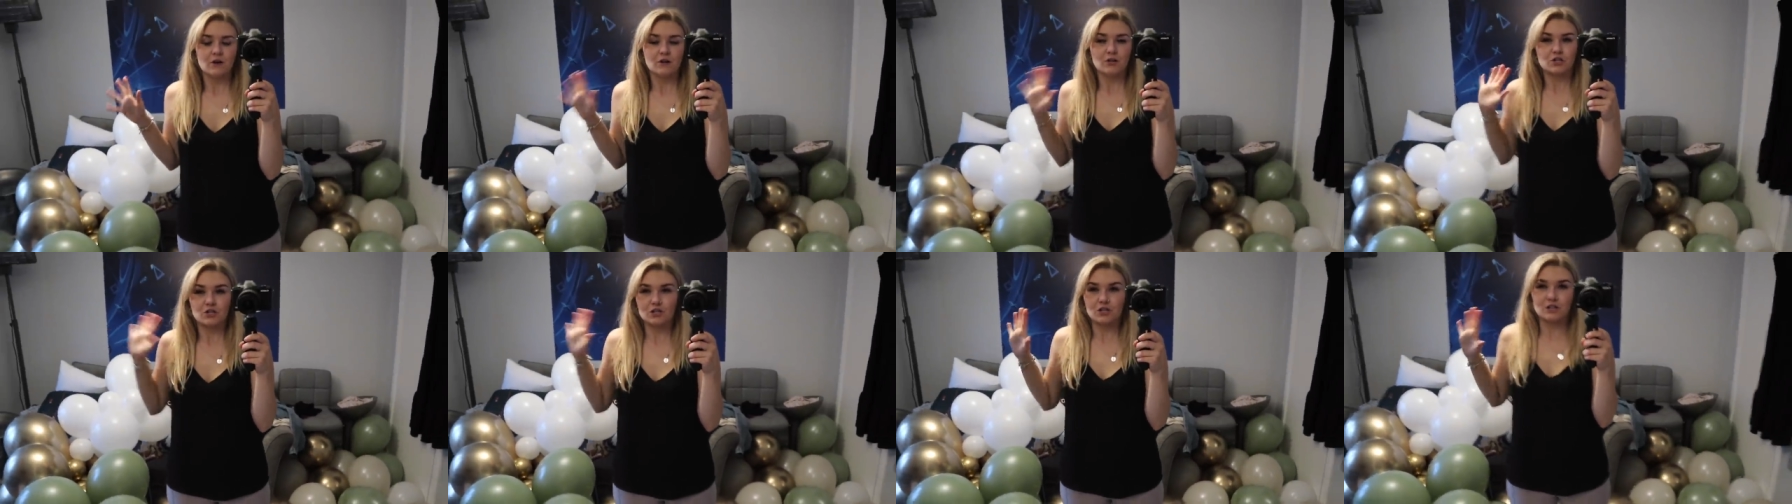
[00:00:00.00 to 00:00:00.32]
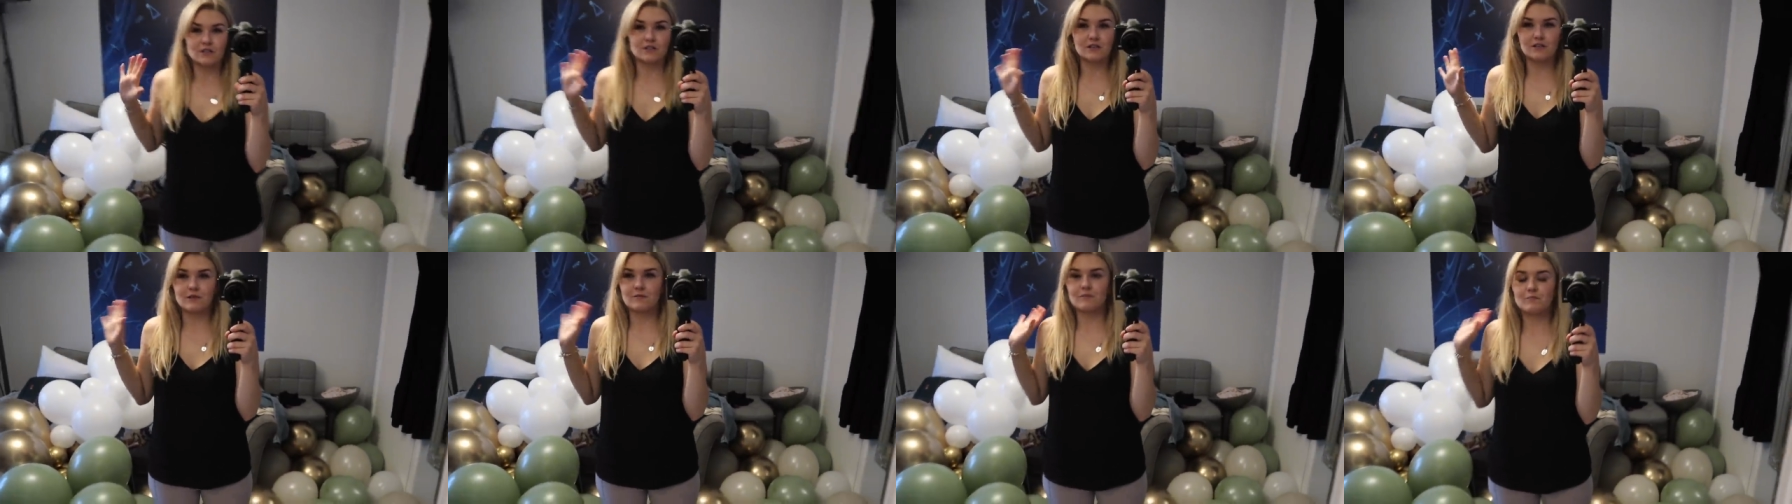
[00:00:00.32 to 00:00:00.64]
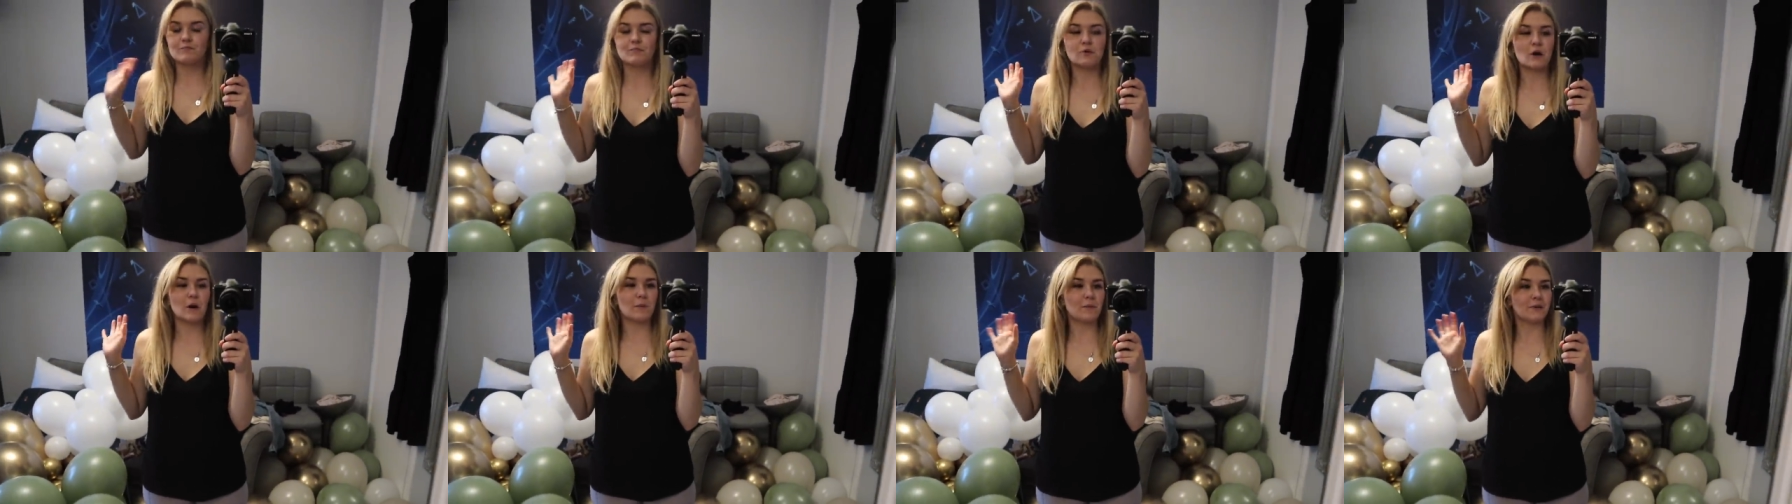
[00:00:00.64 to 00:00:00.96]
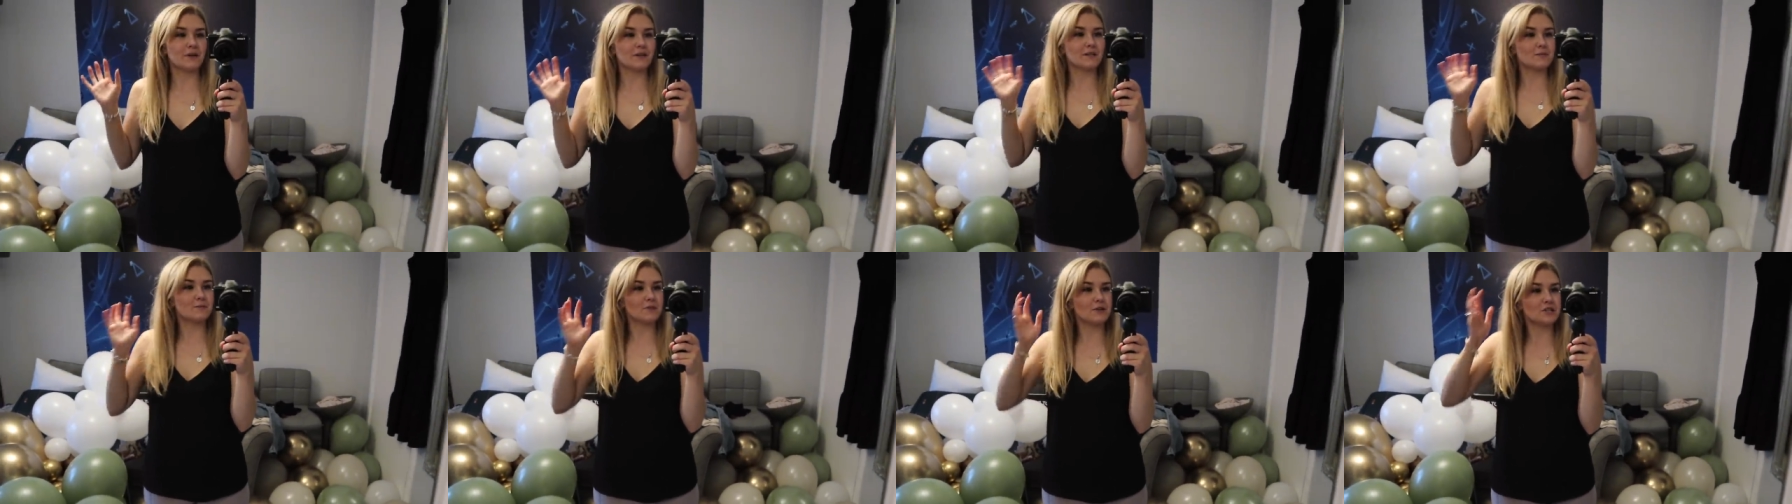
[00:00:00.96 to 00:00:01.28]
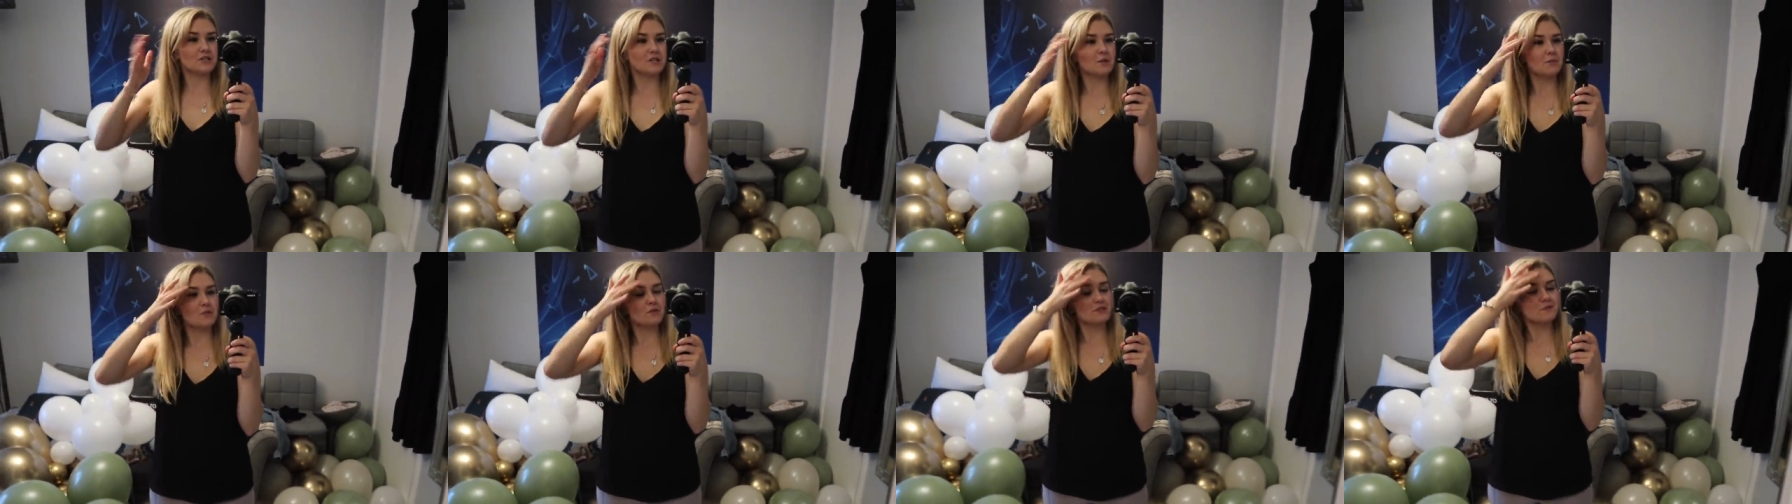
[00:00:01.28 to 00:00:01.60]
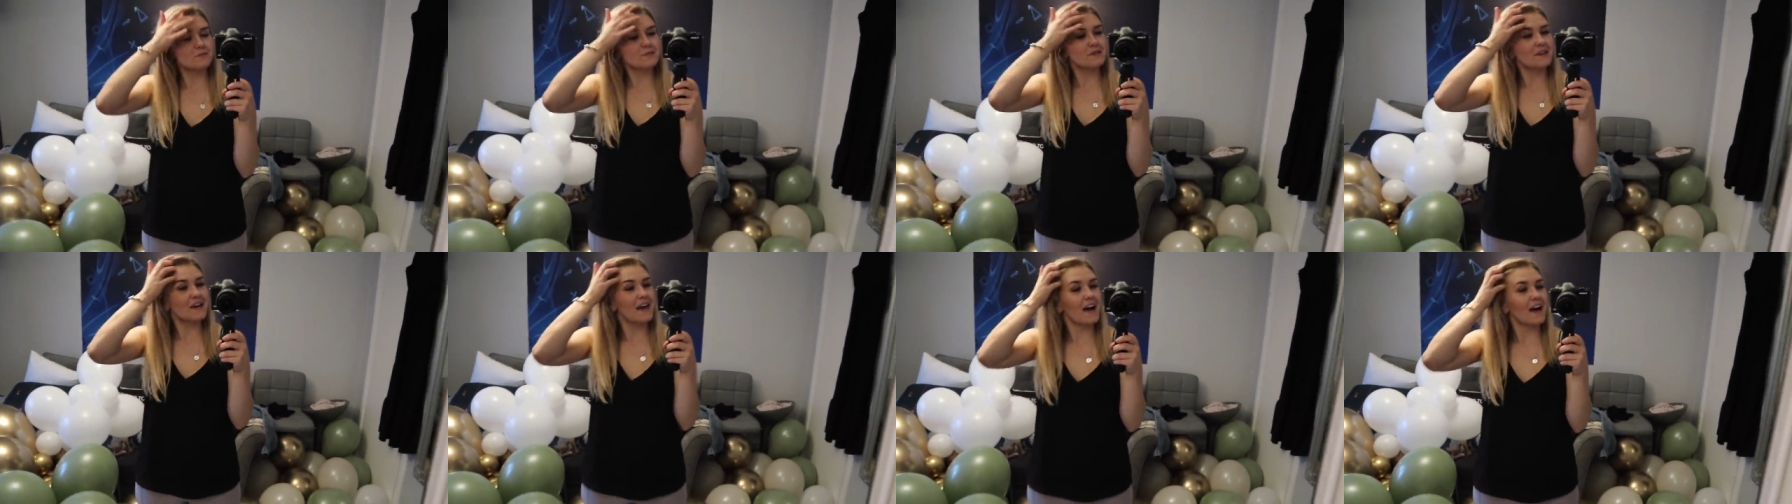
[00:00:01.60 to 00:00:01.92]
just prepping as much as I
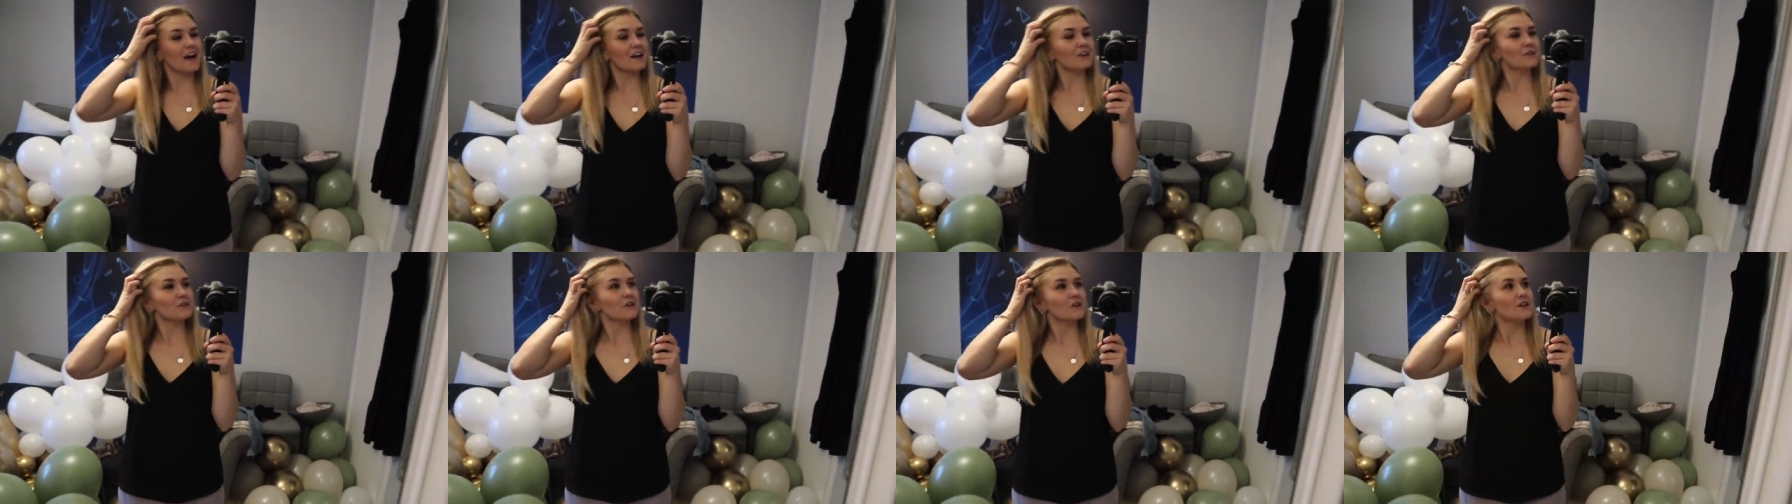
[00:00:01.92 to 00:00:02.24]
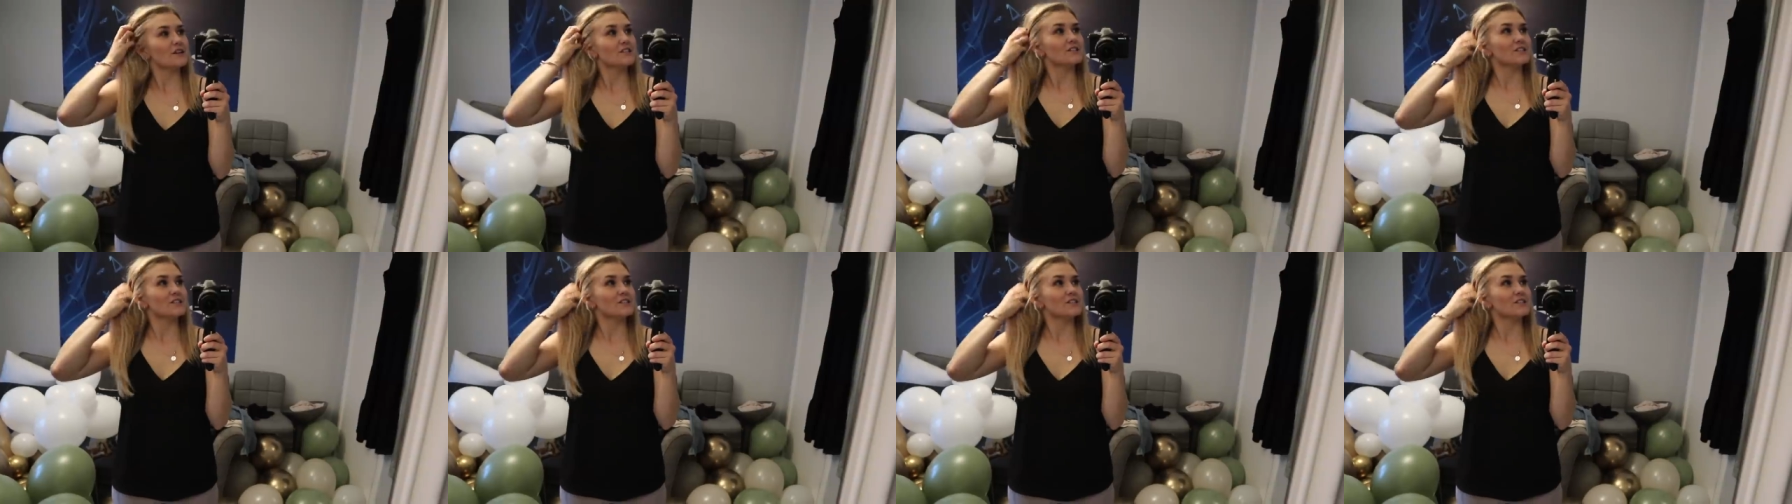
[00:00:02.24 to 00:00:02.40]
possibly can